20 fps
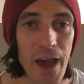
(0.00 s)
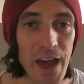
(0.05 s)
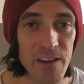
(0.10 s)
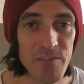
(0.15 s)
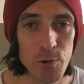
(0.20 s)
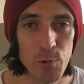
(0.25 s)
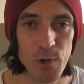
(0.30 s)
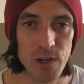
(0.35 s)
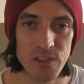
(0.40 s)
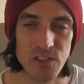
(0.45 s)
Hey
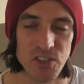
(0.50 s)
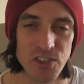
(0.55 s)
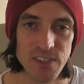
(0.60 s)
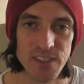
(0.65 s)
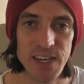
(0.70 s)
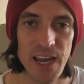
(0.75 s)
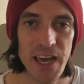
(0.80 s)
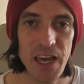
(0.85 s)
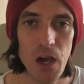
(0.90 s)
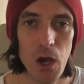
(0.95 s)
everyone, so
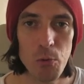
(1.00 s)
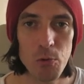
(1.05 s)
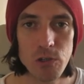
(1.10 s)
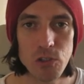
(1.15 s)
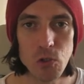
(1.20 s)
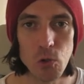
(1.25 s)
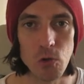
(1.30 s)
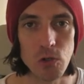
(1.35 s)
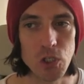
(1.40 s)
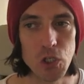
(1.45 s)
today I'm going
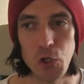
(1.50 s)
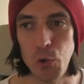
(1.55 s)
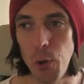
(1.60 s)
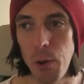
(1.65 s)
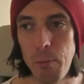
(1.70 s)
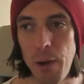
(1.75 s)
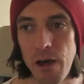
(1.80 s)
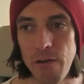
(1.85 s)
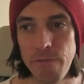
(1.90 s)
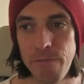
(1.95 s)
to talk to you
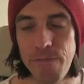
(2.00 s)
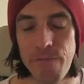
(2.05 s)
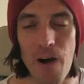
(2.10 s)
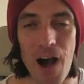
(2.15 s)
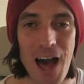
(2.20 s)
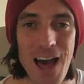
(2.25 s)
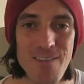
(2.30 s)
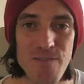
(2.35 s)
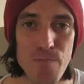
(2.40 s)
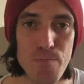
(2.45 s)
about
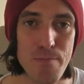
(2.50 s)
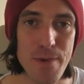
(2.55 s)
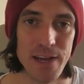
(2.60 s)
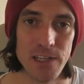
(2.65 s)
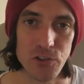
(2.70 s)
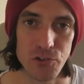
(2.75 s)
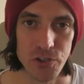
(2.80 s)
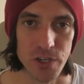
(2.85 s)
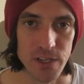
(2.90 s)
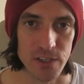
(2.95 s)
5
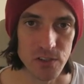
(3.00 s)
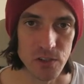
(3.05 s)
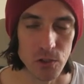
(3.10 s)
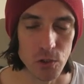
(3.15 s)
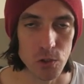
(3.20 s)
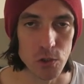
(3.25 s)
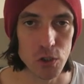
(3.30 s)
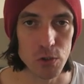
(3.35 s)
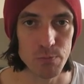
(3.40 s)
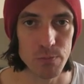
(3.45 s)
metrics that
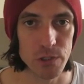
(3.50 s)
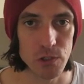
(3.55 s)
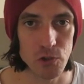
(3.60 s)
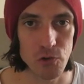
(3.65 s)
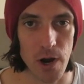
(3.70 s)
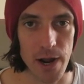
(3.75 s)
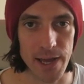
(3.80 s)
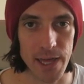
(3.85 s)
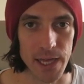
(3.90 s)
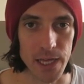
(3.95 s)
you should be
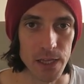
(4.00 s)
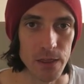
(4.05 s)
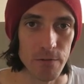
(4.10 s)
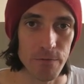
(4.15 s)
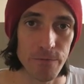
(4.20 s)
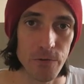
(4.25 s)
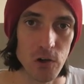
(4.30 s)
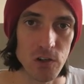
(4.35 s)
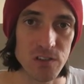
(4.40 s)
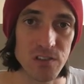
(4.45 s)
tracking in the
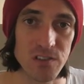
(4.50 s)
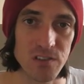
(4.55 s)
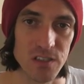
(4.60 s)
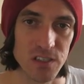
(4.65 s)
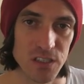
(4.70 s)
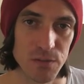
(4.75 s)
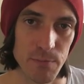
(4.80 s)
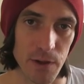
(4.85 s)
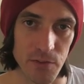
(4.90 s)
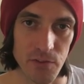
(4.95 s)
first
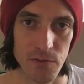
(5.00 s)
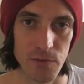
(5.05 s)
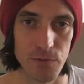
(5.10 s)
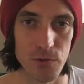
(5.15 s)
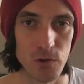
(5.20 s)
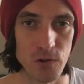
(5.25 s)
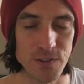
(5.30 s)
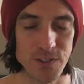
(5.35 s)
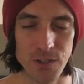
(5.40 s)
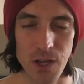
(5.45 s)
6 months of
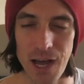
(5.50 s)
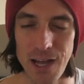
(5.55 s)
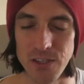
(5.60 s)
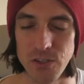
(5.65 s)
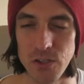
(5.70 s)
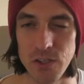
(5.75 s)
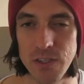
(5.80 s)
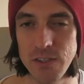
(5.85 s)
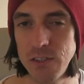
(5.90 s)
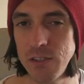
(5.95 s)
your site.
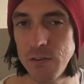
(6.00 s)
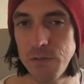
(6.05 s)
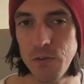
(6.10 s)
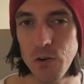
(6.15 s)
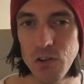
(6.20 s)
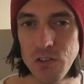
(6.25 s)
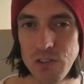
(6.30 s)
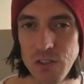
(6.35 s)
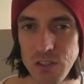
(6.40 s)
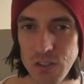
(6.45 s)
So these are the
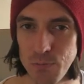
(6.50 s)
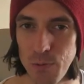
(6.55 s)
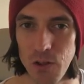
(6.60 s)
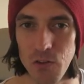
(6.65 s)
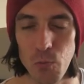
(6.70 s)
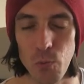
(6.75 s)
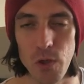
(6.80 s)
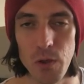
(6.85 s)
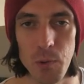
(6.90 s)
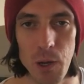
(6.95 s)
first 6
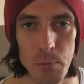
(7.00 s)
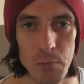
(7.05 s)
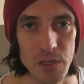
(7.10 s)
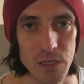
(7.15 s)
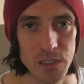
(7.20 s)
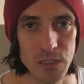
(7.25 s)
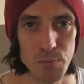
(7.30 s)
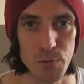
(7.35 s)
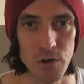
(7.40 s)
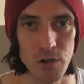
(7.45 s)
months where you might be
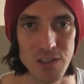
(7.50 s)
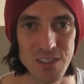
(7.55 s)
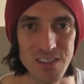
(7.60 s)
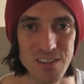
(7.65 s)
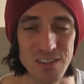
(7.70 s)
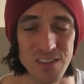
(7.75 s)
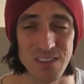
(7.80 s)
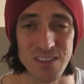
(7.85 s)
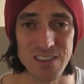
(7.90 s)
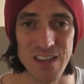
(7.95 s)

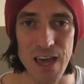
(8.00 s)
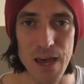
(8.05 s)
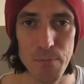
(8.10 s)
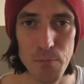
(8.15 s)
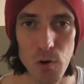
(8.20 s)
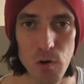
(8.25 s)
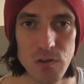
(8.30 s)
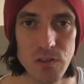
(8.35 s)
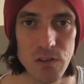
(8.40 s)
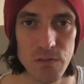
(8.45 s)
experiencing the
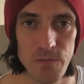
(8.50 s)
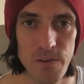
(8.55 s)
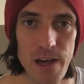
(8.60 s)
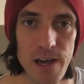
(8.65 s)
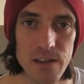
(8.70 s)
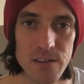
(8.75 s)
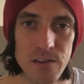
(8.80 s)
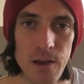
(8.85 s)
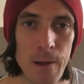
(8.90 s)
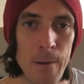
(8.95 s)
sandbox
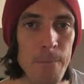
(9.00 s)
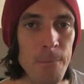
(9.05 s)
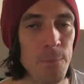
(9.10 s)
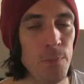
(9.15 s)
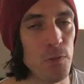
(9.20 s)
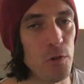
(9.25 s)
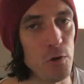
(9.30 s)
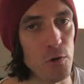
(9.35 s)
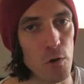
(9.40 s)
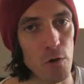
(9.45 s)
effect.
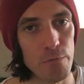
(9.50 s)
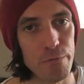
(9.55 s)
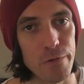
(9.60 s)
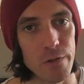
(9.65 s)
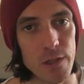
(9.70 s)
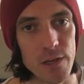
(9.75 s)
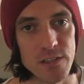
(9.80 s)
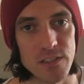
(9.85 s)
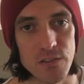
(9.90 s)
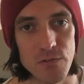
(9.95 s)
You're not
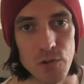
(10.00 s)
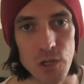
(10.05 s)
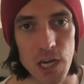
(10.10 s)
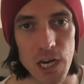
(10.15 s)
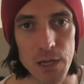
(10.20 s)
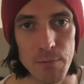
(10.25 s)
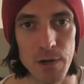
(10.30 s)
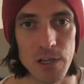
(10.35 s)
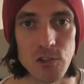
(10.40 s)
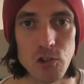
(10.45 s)
feeling as if you're
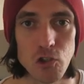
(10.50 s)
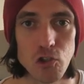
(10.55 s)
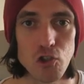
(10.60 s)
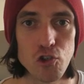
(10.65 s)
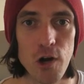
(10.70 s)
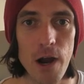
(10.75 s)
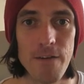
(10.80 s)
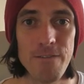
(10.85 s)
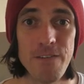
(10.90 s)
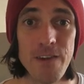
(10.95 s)
getting much
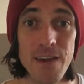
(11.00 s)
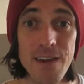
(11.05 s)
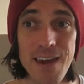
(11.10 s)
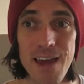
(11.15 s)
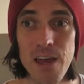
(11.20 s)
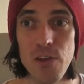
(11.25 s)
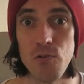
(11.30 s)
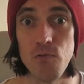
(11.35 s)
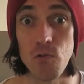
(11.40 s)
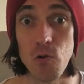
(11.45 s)
traffic
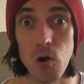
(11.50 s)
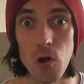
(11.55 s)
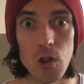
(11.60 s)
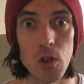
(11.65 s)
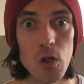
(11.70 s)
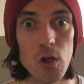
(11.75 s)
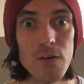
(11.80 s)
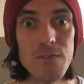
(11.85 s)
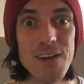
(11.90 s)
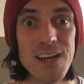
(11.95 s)
and you've got a
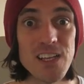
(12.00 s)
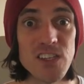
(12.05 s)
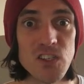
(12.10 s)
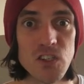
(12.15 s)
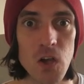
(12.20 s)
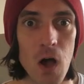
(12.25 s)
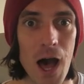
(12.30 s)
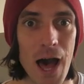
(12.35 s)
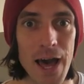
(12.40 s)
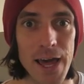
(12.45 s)
lot of
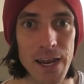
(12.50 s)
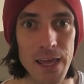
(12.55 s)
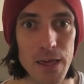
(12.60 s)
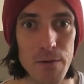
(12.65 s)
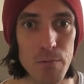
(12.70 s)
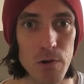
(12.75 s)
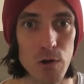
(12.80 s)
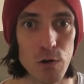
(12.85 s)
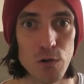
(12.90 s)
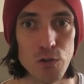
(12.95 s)

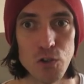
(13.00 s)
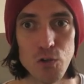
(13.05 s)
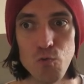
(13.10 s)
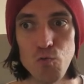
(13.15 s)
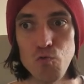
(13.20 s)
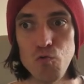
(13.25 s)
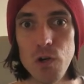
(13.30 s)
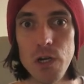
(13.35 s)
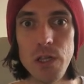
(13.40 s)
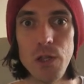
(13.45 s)
anxiety because you
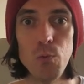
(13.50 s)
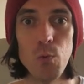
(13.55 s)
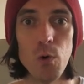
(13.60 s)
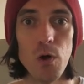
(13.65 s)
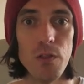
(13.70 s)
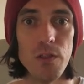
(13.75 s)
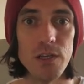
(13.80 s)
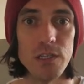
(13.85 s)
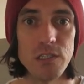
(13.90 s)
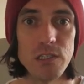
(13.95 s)
really
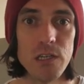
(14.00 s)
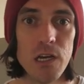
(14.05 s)
want